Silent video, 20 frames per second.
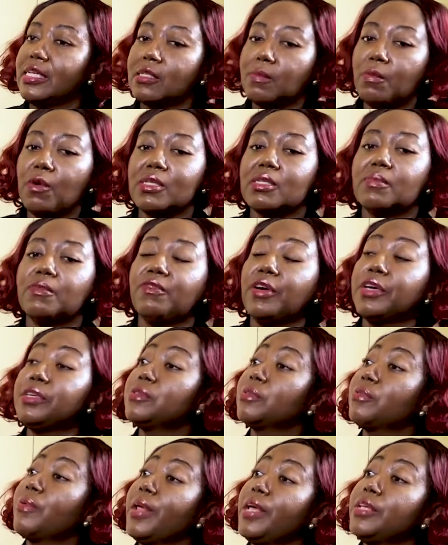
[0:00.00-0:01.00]
It's possible for you
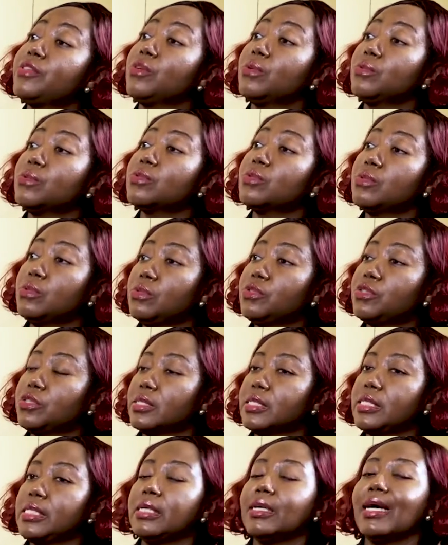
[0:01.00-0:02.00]
to create your own
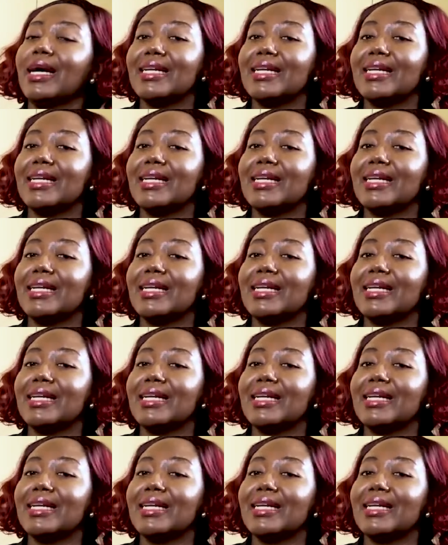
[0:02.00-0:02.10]
solutions here.